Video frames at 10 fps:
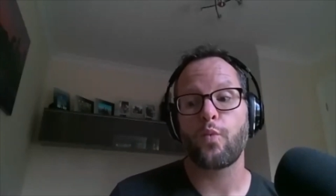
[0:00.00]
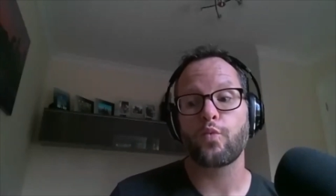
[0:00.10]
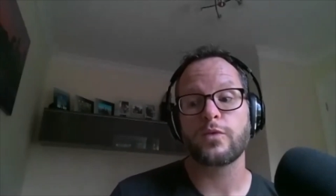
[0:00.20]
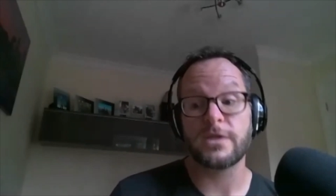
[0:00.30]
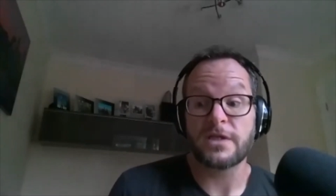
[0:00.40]

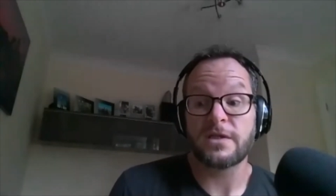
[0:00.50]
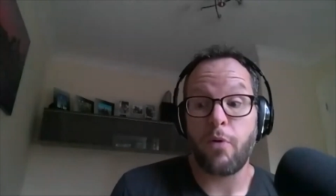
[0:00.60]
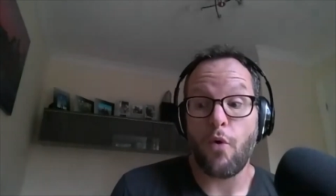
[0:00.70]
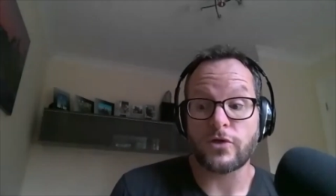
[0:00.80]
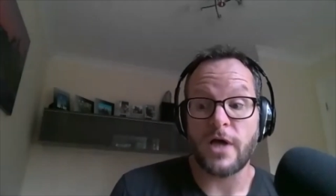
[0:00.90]
The
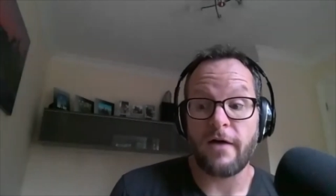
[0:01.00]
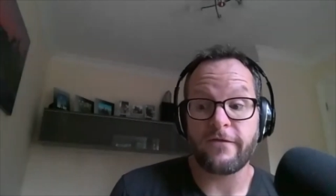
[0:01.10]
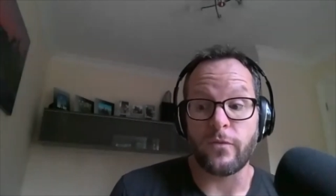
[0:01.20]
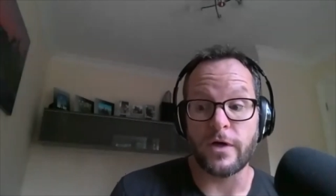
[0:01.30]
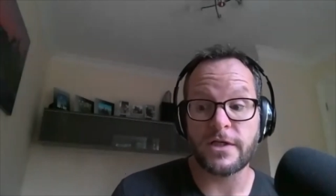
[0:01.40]
support
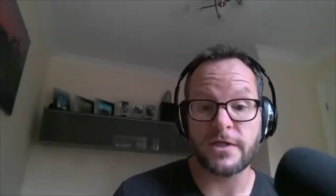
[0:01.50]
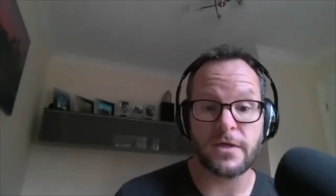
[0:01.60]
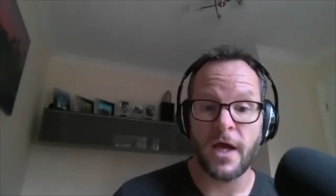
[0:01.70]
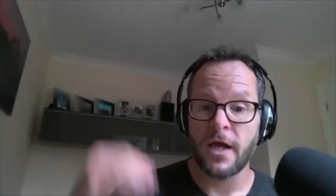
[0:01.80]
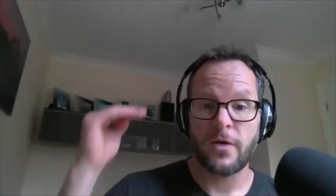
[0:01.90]
afterwards,
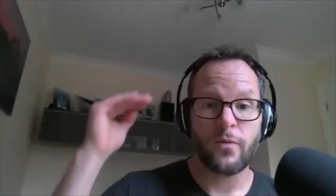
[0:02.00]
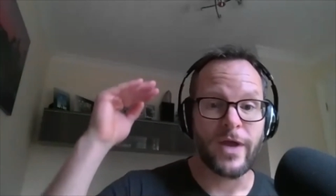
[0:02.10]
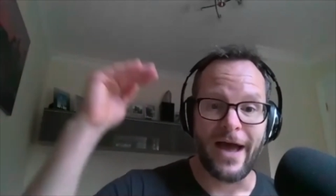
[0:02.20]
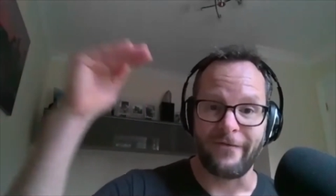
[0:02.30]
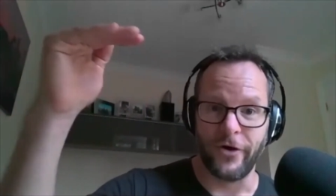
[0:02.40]
we
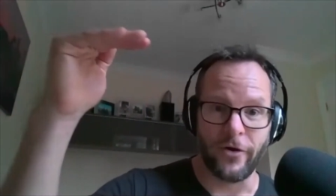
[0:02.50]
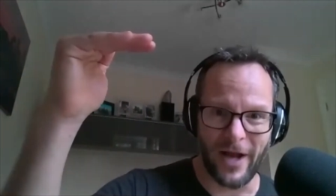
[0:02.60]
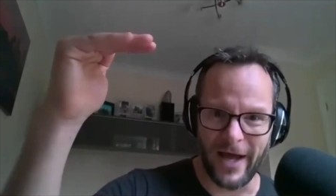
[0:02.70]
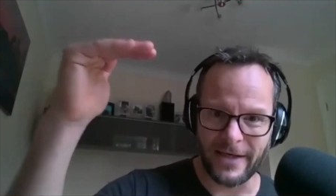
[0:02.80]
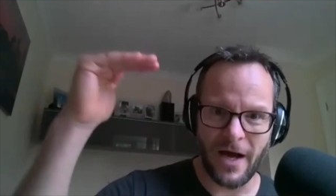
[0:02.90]
have an
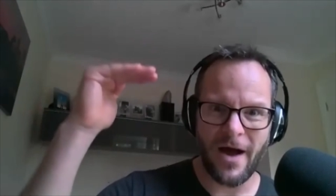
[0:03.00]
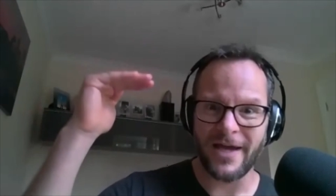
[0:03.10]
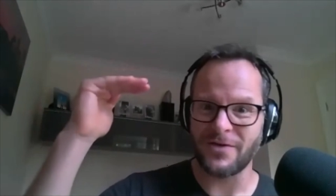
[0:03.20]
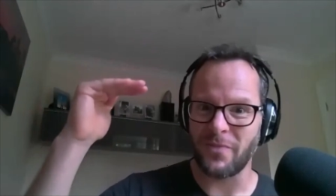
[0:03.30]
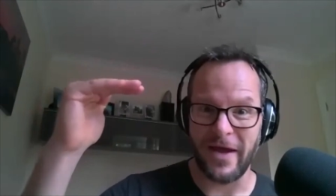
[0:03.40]
online
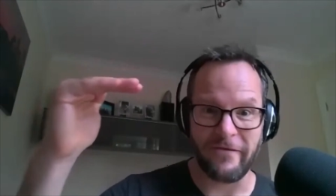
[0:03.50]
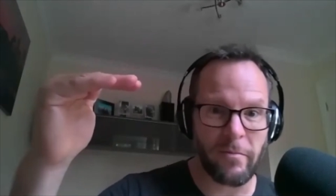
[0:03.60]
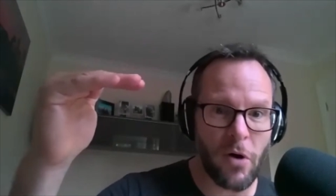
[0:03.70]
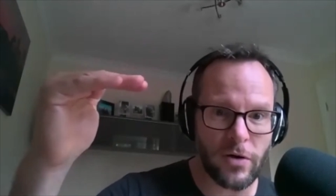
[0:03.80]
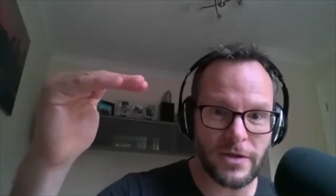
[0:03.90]
guide, we have a
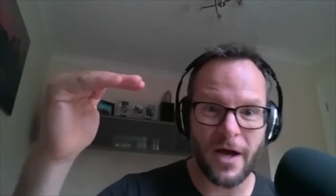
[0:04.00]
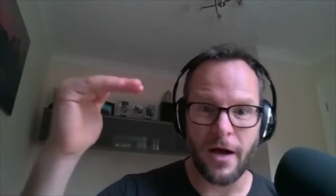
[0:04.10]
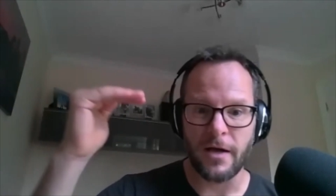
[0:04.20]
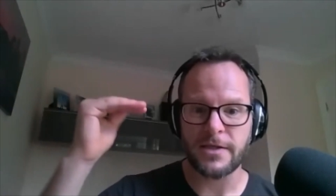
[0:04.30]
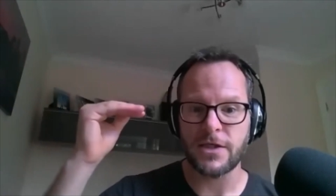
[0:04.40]

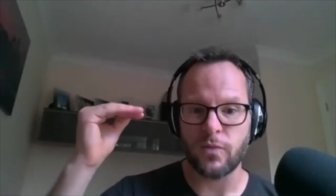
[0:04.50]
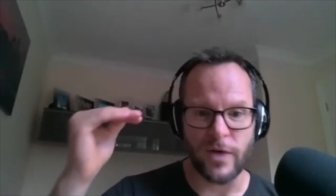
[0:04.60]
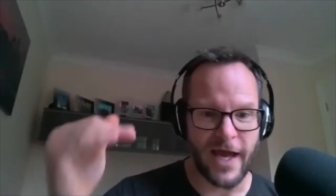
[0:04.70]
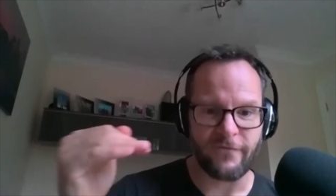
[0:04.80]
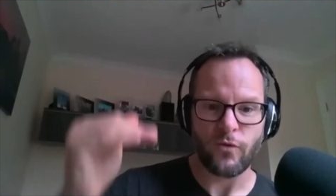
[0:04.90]
podcast, we
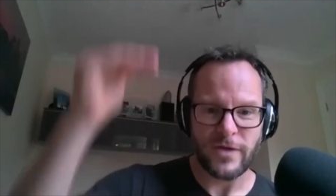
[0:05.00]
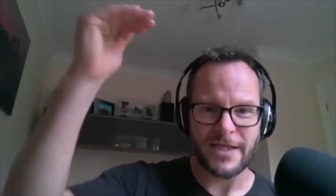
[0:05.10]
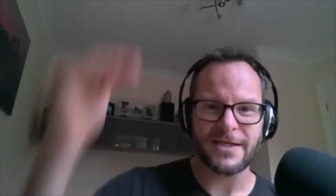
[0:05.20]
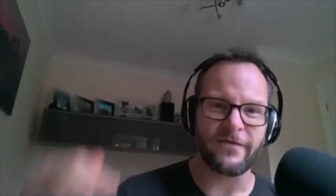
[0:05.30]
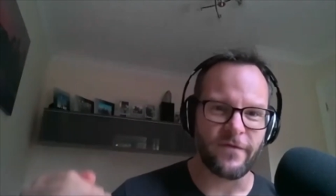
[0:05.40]
have all these
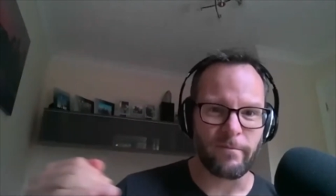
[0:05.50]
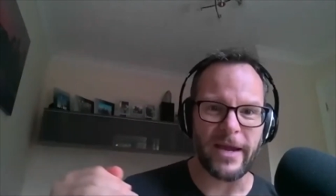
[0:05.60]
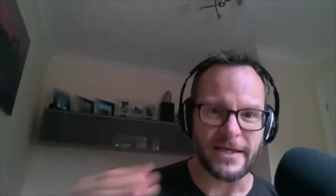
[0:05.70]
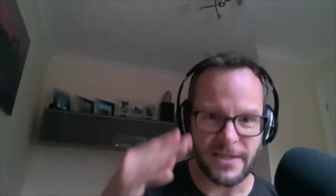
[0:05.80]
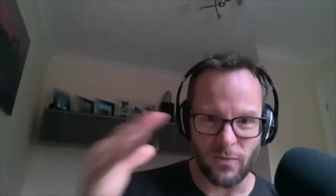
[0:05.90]
different
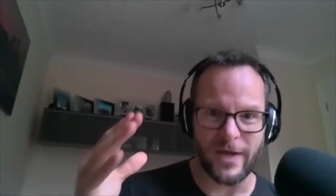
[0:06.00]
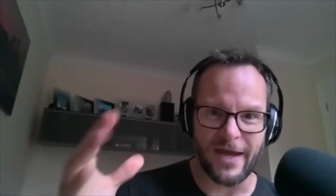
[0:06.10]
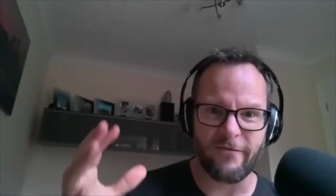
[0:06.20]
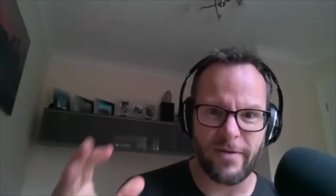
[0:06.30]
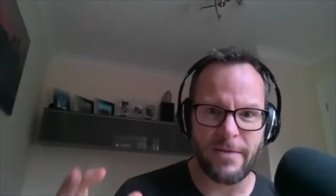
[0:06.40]
bits that we
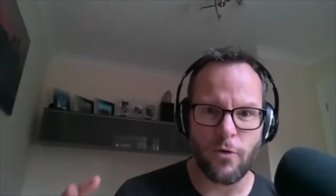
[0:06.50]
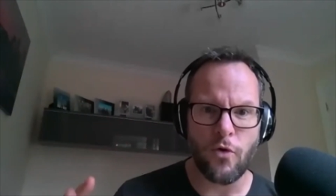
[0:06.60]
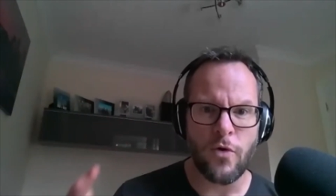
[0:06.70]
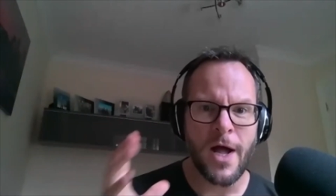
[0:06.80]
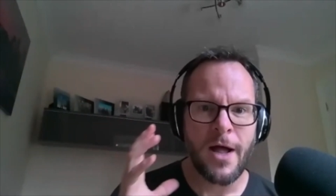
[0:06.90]
give people,
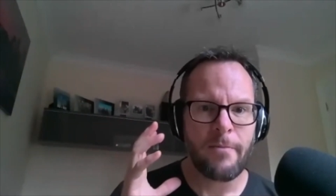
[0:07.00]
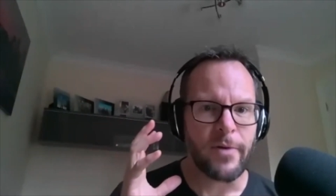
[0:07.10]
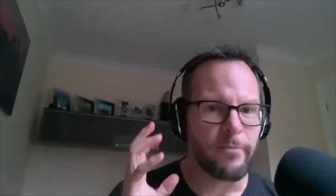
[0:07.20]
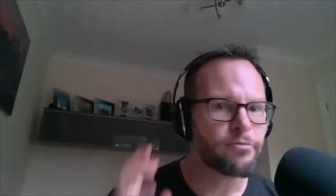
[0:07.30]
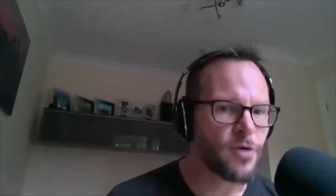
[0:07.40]

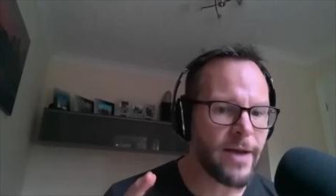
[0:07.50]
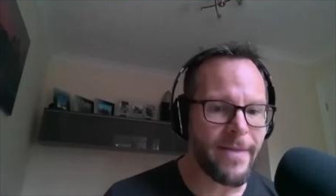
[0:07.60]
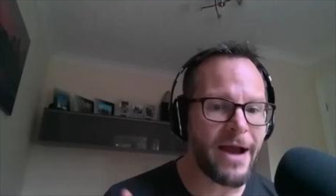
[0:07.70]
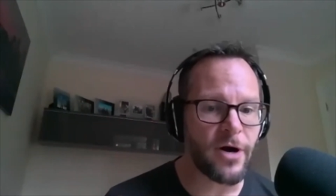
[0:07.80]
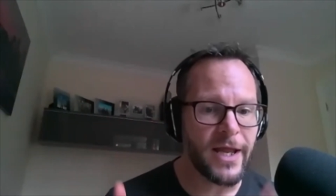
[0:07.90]
but
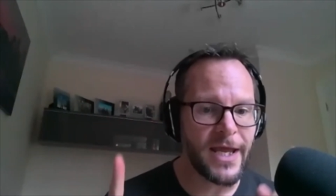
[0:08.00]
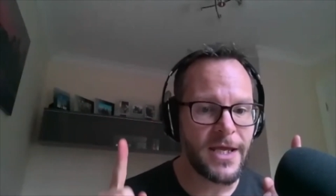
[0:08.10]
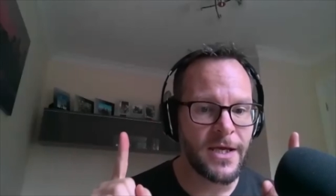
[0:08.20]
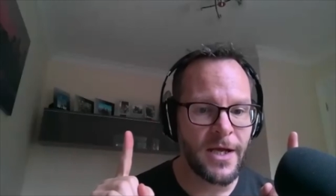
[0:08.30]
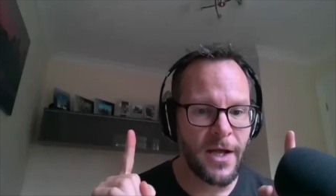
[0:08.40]
primarily
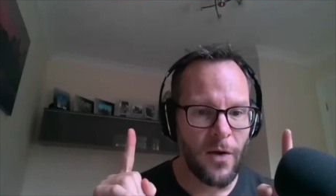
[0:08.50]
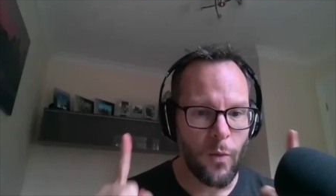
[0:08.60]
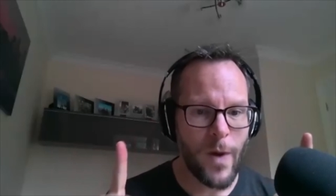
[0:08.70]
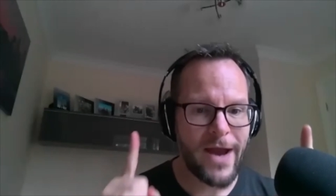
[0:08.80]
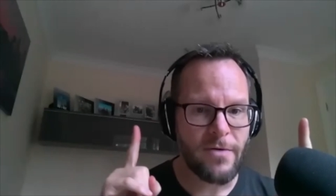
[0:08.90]

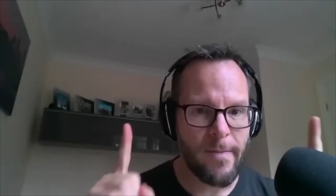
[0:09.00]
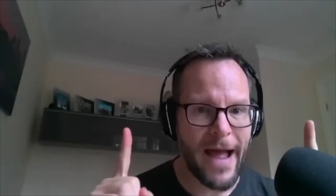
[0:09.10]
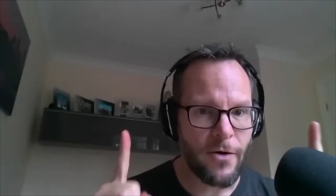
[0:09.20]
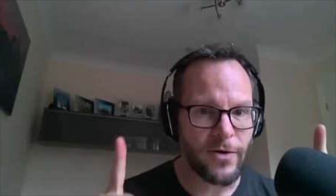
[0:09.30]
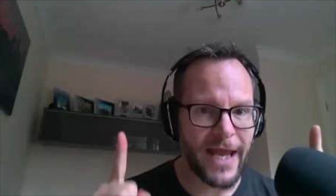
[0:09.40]
we're
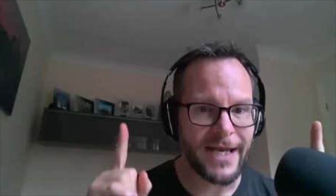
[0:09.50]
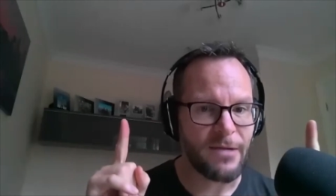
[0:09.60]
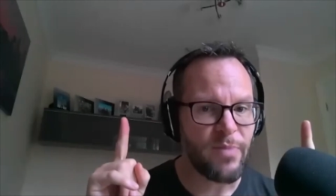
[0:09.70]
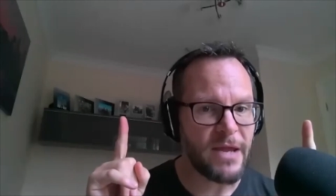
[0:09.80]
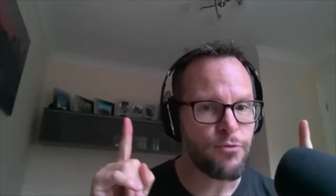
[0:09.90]
about getting
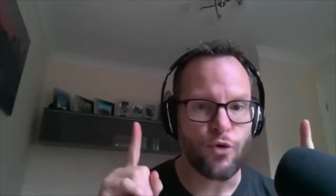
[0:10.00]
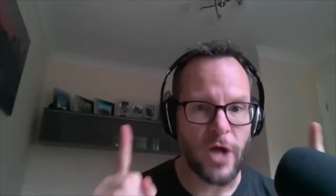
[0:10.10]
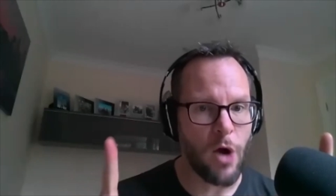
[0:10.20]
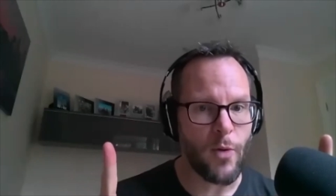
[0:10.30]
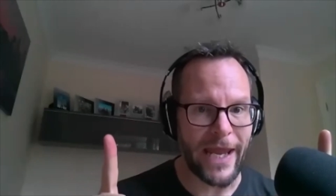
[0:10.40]
people
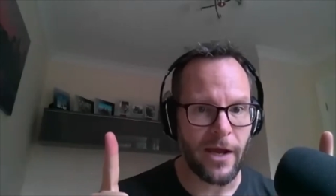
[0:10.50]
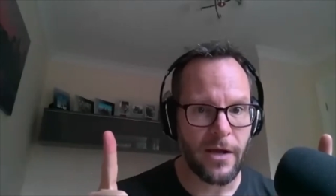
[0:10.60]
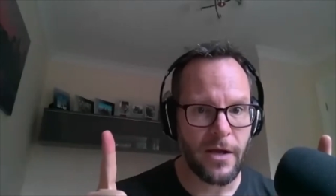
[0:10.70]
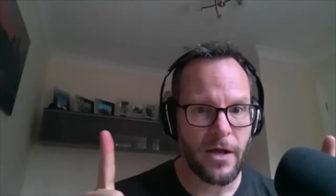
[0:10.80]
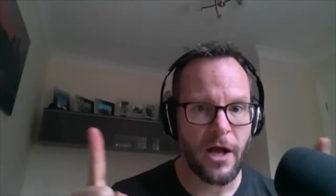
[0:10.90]
going.
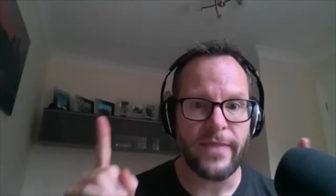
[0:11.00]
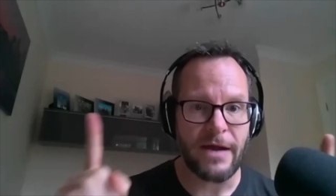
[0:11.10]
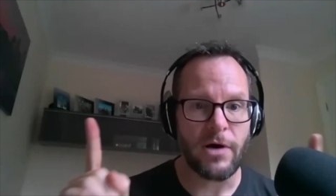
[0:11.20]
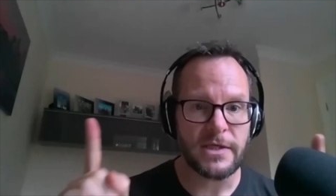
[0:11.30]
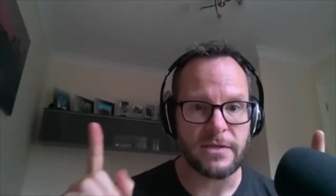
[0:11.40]
And there
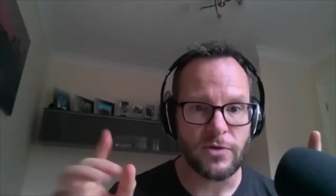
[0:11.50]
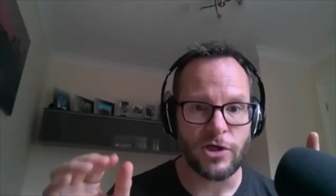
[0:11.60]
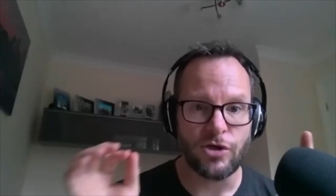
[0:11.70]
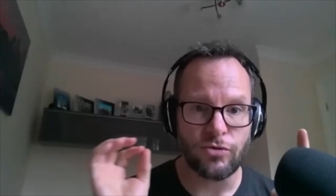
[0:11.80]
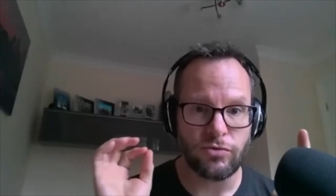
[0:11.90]
are some
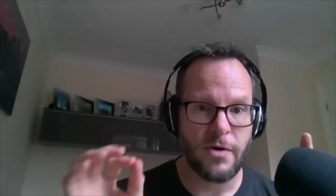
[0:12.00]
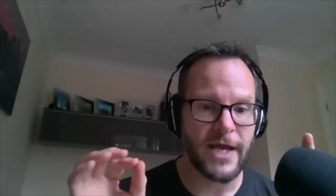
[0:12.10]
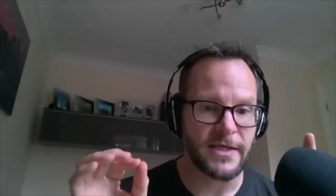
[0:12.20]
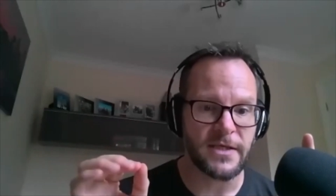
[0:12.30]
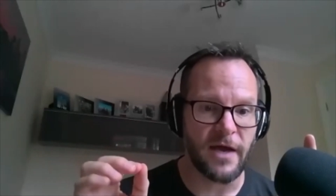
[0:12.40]

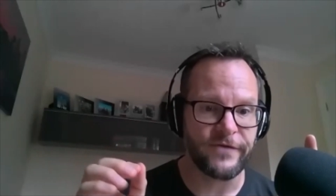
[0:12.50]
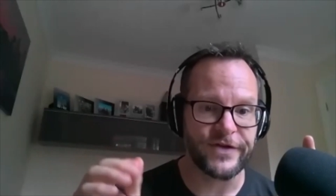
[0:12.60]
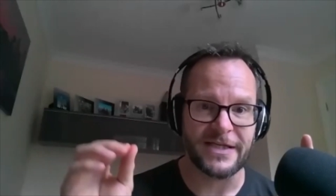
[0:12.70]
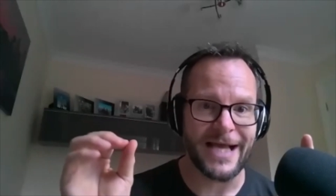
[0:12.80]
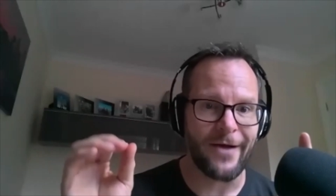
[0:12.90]
great
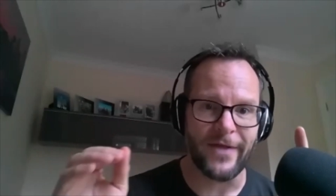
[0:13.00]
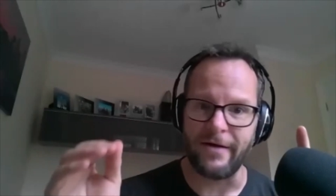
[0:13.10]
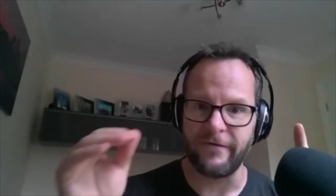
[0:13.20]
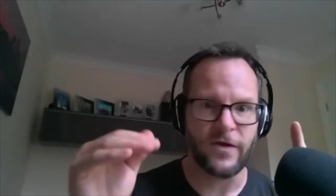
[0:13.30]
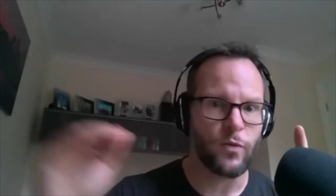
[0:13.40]
services out there
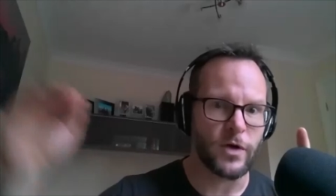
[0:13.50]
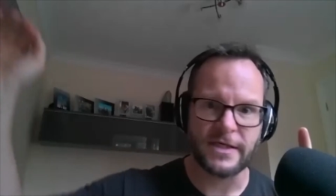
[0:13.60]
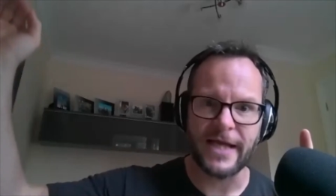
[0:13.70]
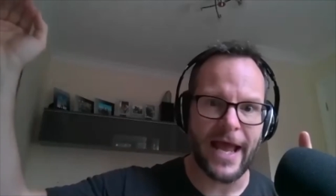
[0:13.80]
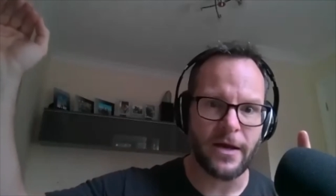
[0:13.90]
if you want to
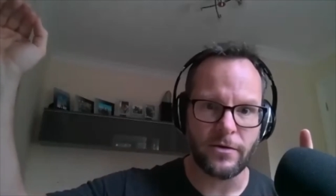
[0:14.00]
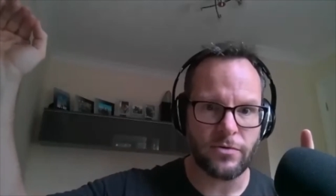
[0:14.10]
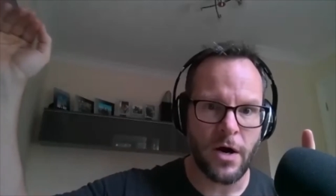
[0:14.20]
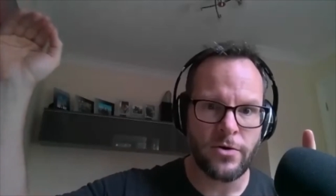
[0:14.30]
scale and grow.